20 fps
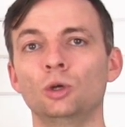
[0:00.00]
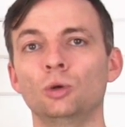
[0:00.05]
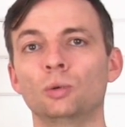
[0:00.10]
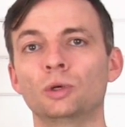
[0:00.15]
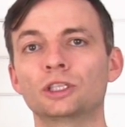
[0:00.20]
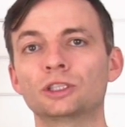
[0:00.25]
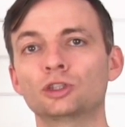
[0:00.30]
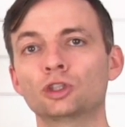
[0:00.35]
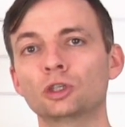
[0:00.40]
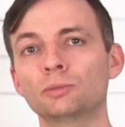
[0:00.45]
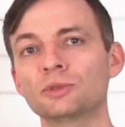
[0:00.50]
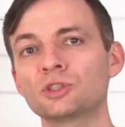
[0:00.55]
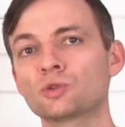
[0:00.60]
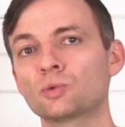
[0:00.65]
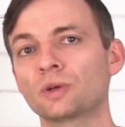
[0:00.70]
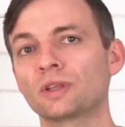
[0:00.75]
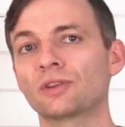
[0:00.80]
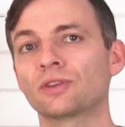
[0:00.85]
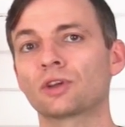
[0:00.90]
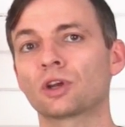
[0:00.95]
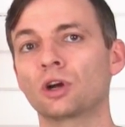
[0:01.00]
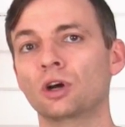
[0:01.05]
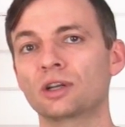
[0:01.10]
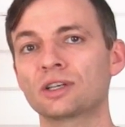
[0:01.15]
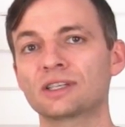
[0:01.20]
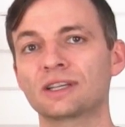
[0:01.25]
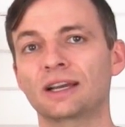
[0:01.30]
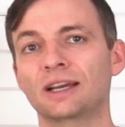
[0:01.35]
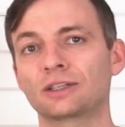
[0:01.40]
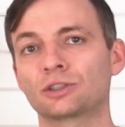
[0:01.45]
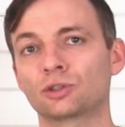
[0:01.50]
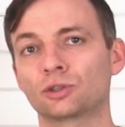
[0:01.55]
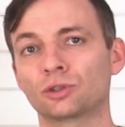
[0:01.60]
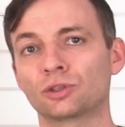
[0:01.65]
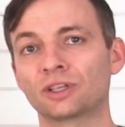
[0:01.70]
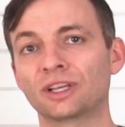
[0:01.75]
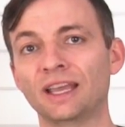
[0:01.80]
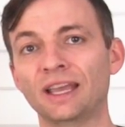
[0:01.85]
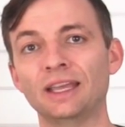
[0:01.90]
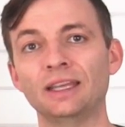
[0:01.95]
What determines whether the contactor
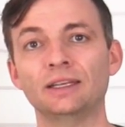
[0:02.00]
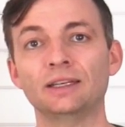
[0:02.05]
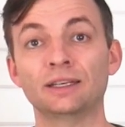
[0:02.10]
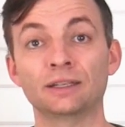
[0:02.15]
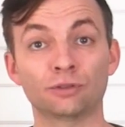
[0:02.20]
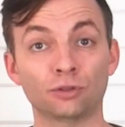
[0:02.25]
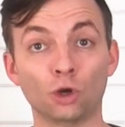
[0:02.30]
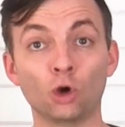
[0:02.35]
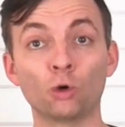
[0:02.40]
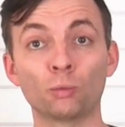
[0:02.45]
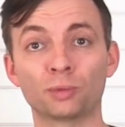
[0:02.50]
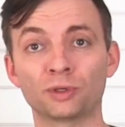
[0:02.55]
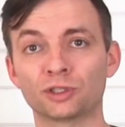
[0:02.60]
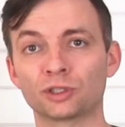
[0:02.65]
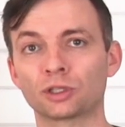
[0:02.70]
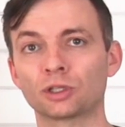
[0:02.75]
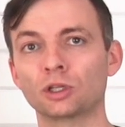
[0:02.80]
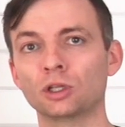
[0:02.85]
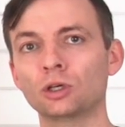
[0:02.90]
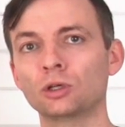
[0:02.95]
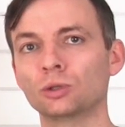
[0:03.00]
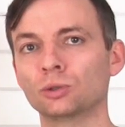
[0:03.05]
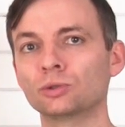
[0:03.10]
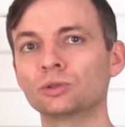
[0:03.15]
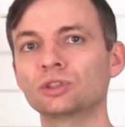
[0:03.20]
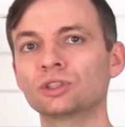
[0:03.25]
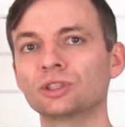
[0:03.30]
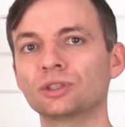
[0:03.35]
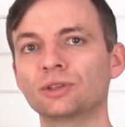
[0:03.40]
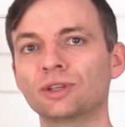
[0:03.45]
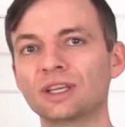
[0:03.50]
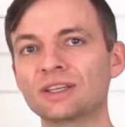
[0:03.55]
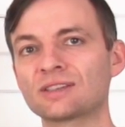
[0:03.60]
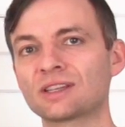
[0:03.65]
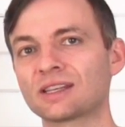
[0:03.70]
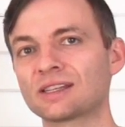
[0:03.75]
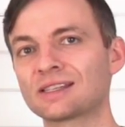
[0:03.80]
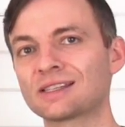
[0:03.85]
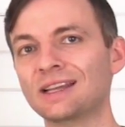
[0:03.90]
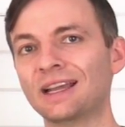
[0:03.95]
or gate is opened or closed
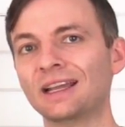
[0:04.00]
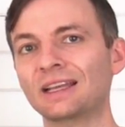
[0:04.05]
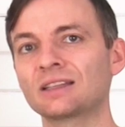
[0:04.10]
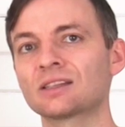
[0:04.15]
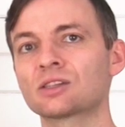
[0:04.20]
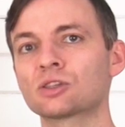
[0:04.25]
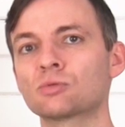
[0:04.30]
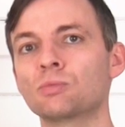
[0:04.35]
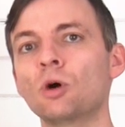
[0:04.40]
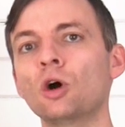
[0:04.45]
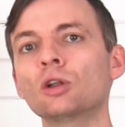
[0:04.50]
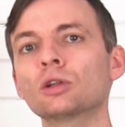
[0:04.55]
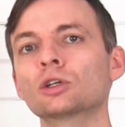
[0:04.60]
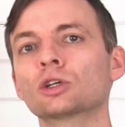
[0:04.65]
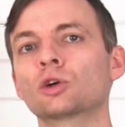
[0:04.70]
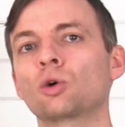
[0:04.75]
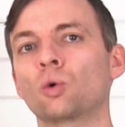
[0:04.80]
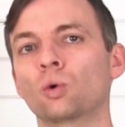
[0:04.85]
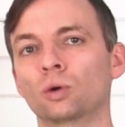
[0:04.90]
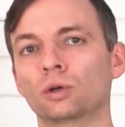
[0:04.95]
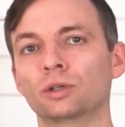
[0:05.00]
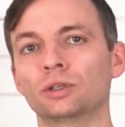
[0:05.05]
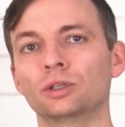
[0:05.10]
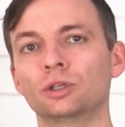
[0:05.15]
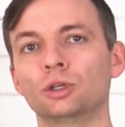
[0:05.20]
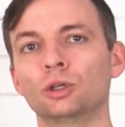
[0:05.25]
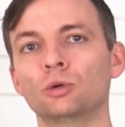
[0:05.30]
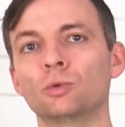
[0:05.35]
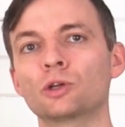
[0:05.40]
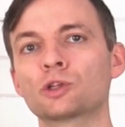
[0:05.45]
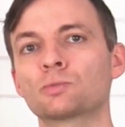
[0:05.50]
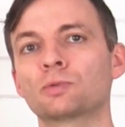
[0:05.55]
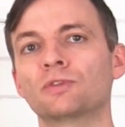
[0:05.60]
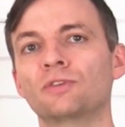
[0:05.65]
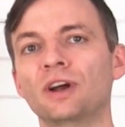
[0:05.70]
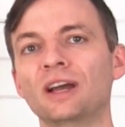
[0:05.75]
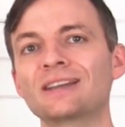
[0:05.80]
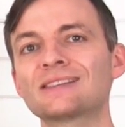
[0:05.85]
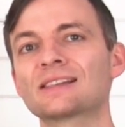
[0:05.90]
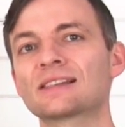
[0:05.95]
is a second smaller cord, which
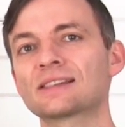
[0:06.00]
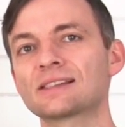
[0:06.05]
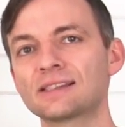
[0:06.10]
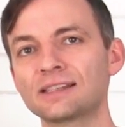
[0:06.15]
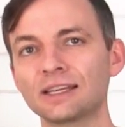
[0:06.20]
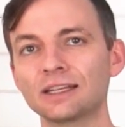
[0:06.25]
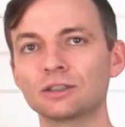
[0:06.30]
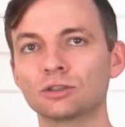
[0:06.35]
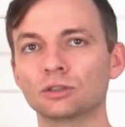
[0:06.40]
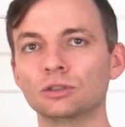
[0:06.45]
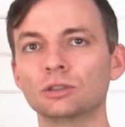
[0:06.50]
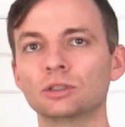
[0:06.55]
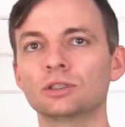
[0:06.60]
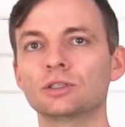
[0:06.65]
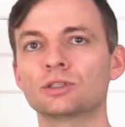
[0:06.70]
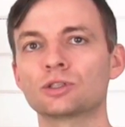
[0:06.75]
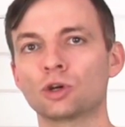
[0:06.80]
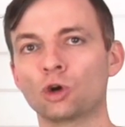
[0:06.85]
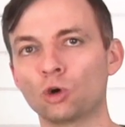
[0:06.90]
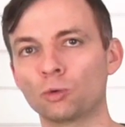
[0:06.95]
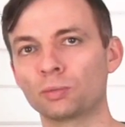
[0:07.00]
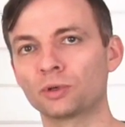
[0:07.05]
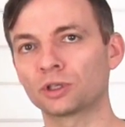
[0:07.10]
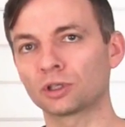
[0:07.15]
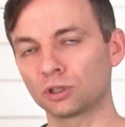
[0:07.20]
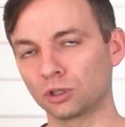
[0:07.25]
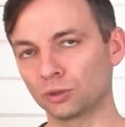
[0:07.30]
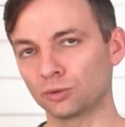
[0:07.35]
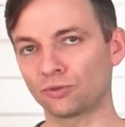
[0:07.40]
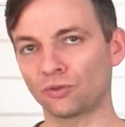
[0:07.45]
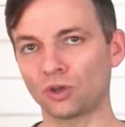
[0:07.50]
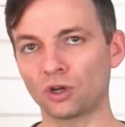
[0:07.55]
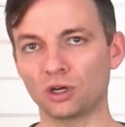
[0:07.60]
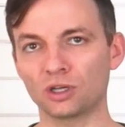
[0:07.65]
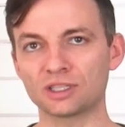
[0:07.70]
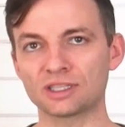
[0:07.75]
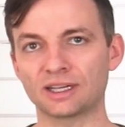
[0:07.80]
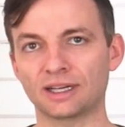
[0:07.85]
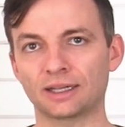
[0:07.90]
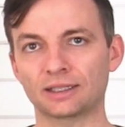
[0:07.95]
provides a signal to open or close the
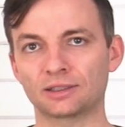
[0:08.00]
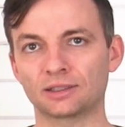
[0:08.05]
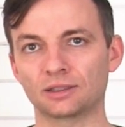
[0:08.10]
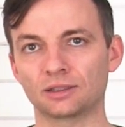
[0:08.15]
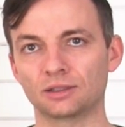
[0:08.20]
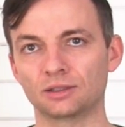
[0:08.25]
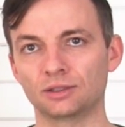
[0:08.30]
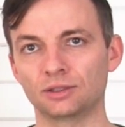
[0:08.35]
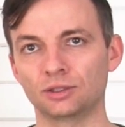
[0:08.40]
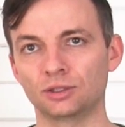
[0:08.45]
contactor.